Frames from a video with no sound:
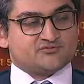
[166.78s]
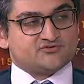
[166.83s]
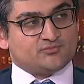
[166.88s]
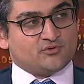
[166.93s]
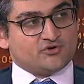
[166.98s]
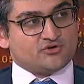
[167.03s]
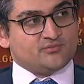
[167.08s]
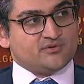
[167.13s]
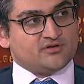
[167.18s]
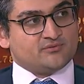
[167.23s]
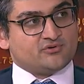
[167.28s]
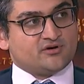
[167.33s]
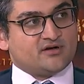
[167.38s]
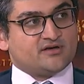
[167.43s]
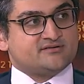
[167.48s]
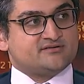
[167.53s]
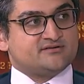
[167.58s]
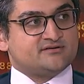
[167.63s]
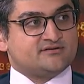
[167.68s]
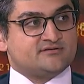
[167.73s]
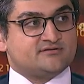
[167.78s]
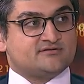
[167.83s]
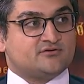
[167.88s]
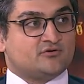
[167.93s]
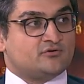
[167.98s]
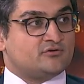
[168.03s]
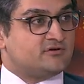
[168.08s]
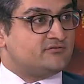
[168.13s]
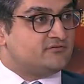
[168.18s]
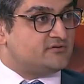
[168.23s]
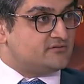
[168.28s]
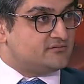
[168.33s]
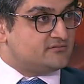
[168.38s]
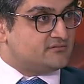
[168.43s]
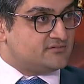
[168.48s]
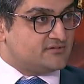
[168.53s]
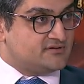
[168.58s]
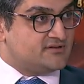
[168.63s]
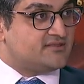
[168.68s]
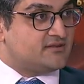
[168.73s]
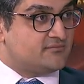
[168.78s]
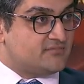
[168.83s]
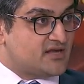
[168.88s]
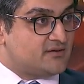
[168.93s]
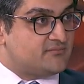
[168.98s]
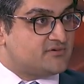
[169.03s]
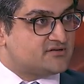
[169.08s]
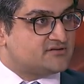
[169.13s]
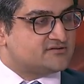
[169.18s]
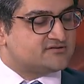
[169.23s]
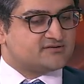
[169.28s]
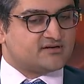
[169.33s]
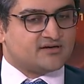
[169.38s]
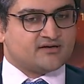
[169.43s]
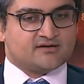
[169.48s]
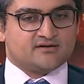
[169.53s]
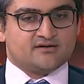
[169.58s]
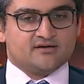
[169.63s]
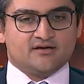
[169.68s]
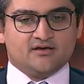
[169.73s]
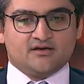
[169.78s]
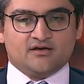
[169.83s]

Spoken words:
spodumene prices or even lithium chemical side,